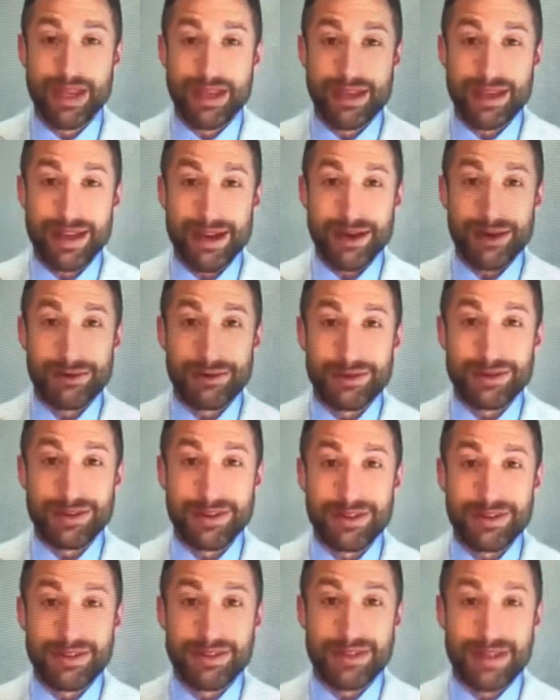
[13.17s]
Now,
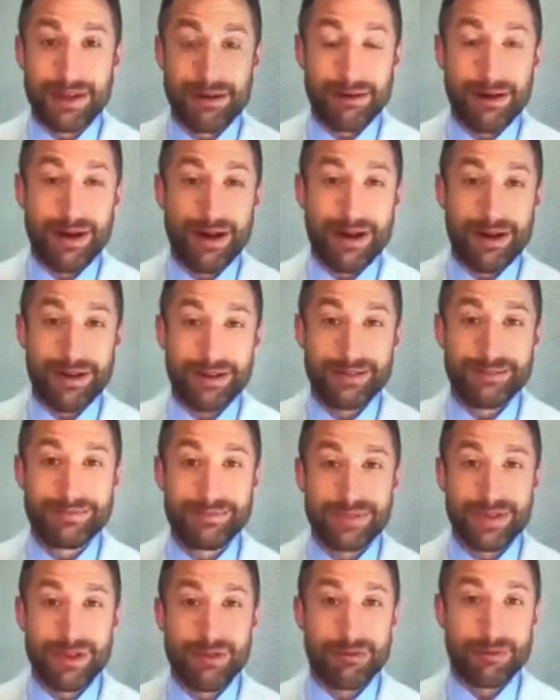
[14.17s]
there are
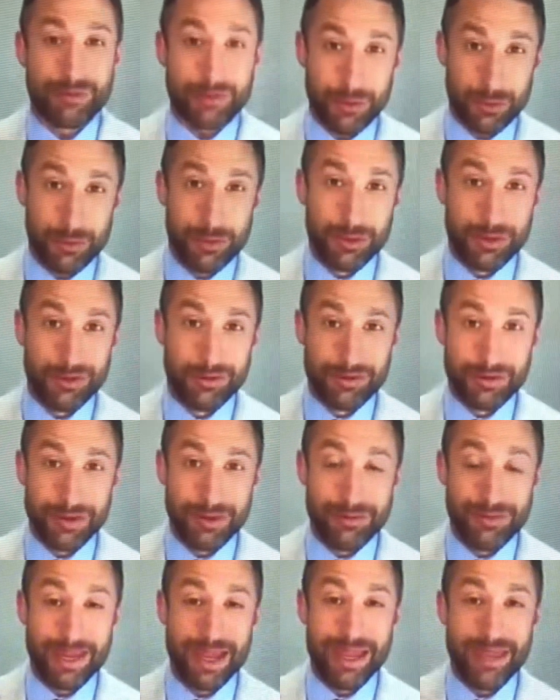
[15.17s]
fewer of
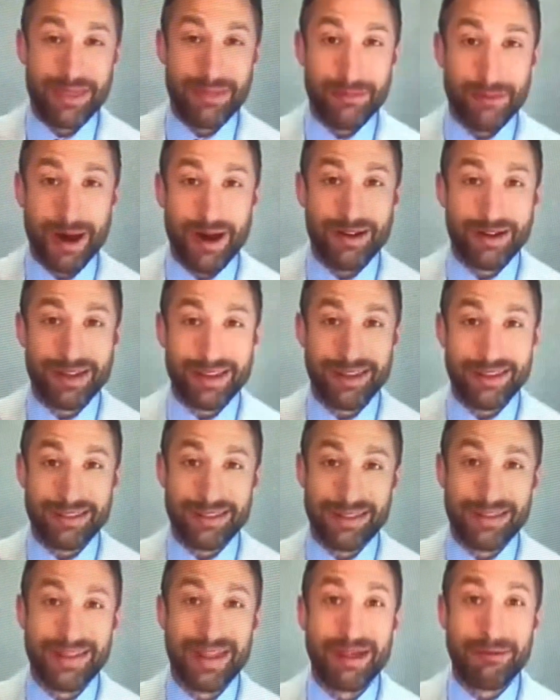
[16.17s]
them in the market
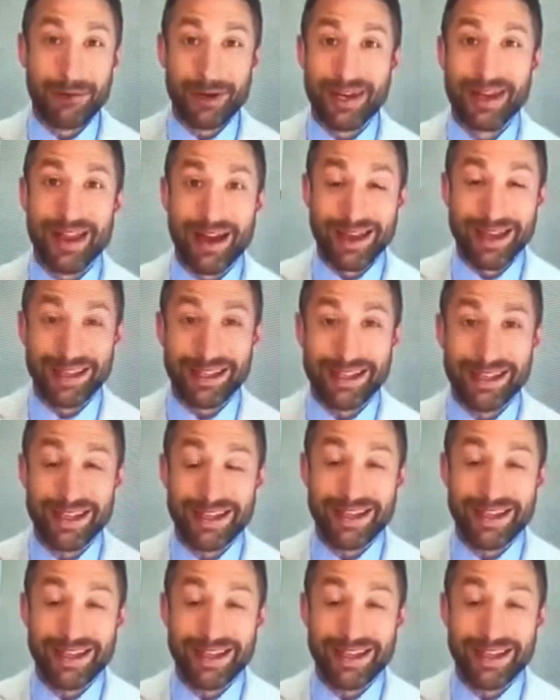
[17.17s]
than they would like.